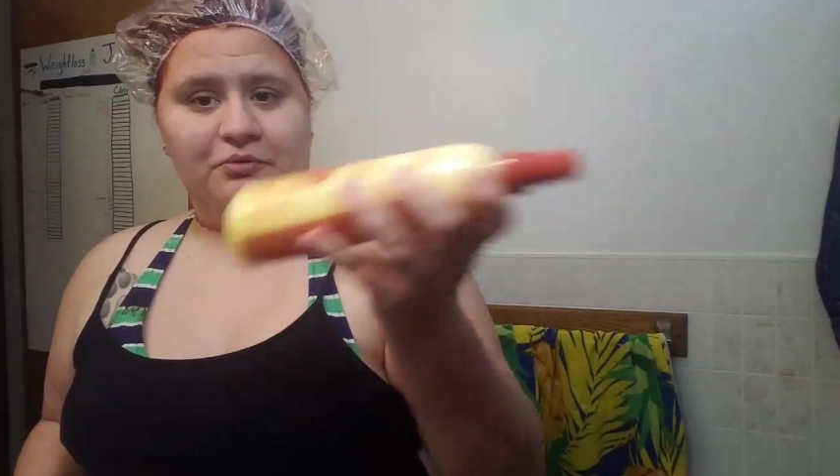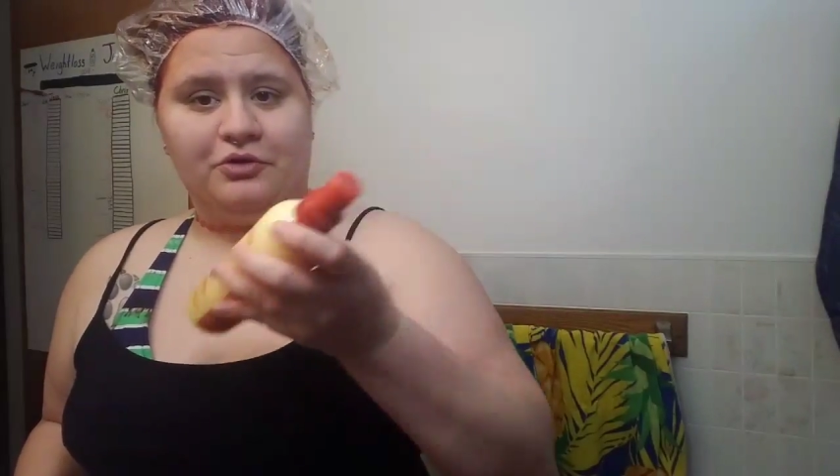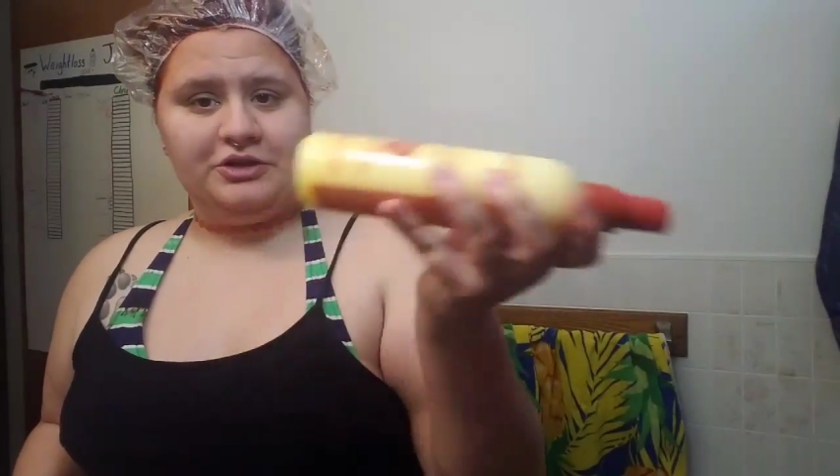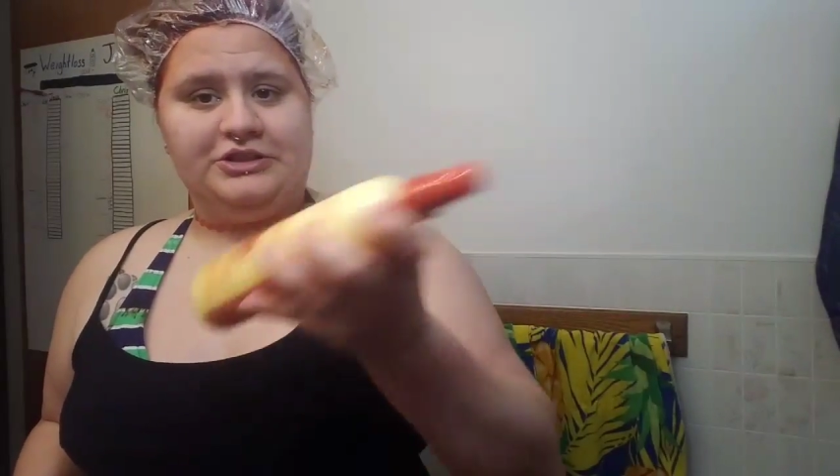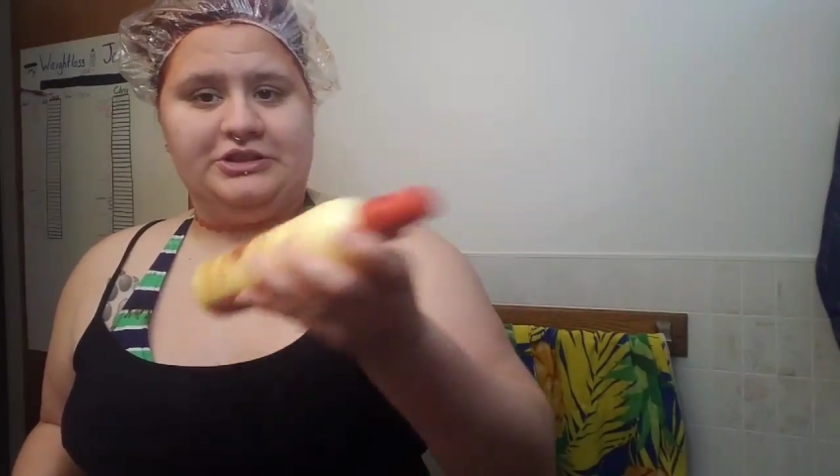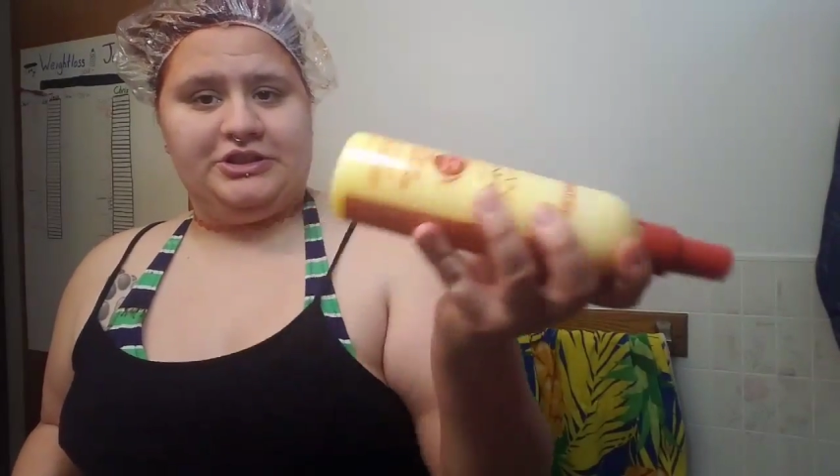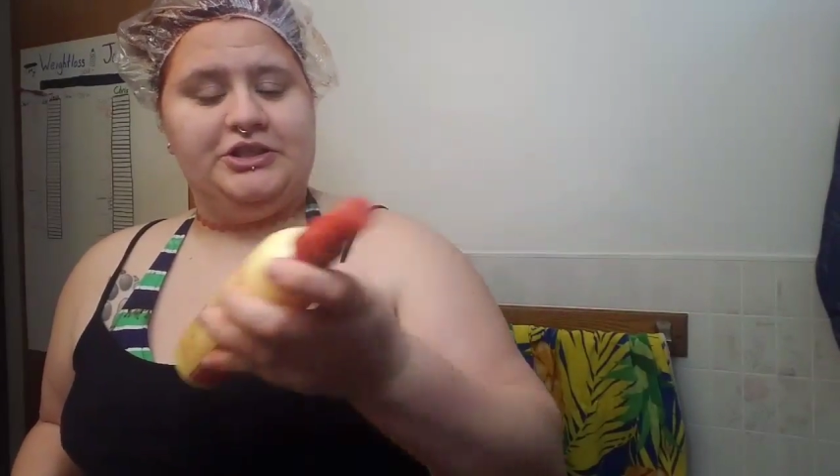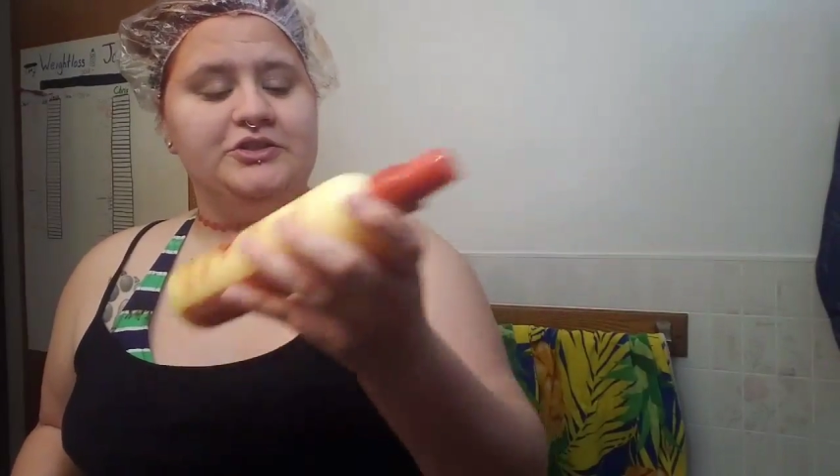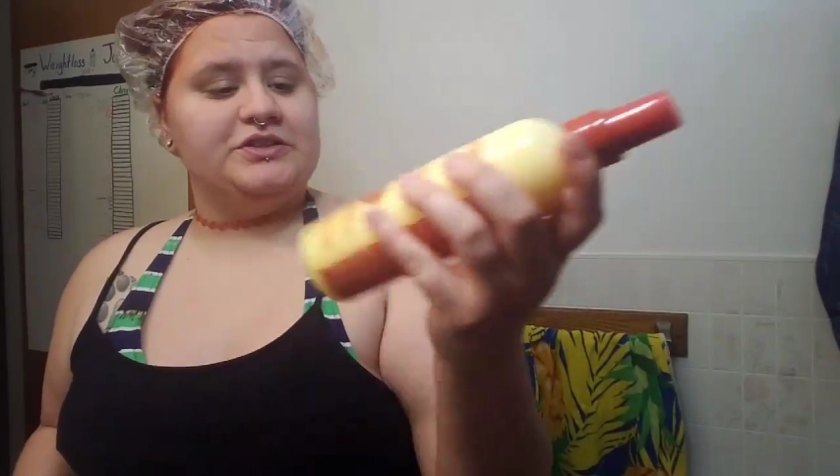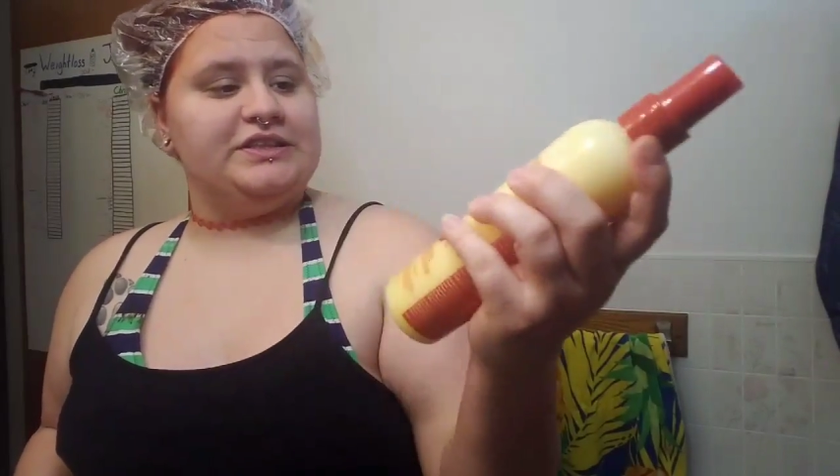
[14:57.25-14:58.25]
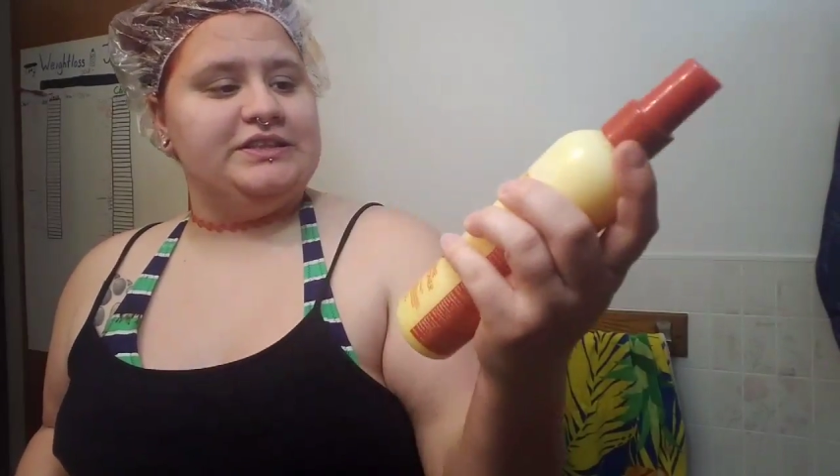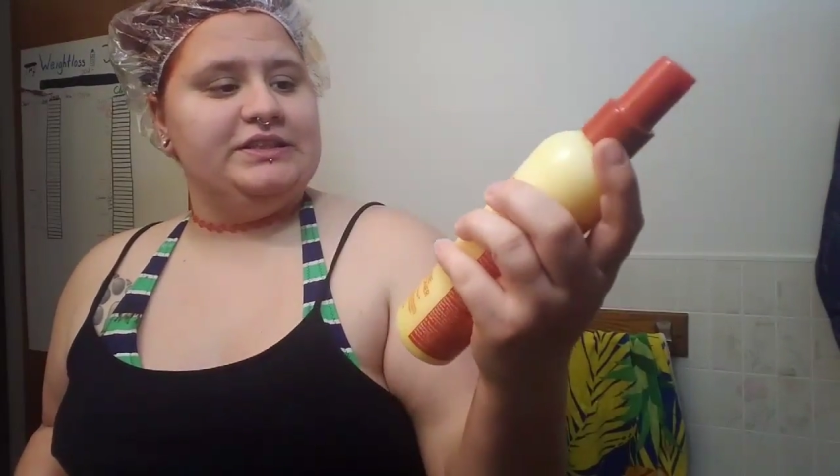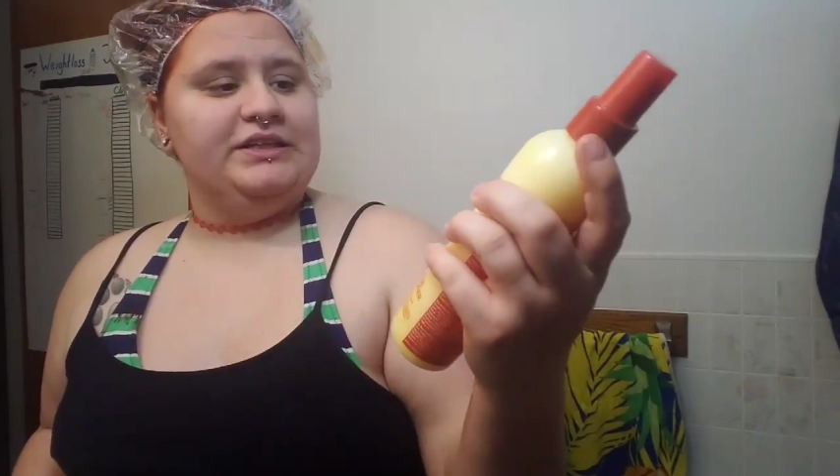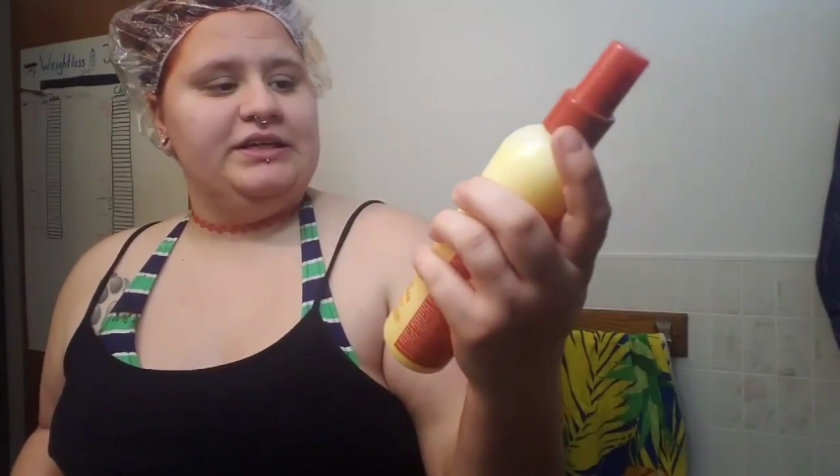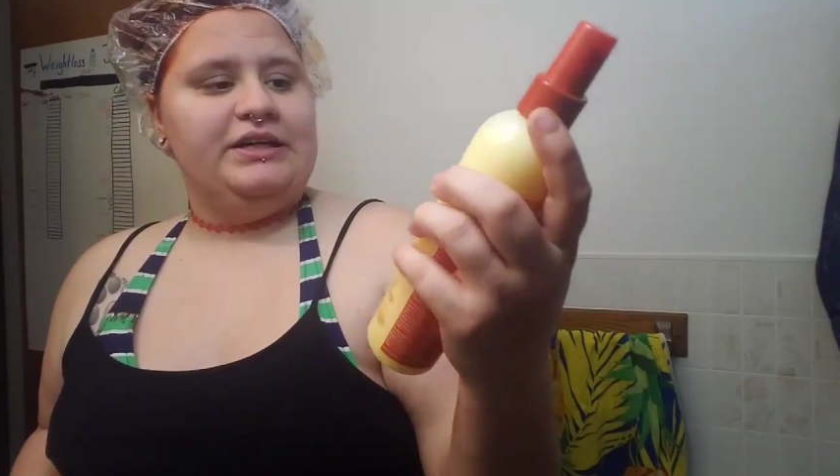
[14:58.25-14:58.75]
before you use it.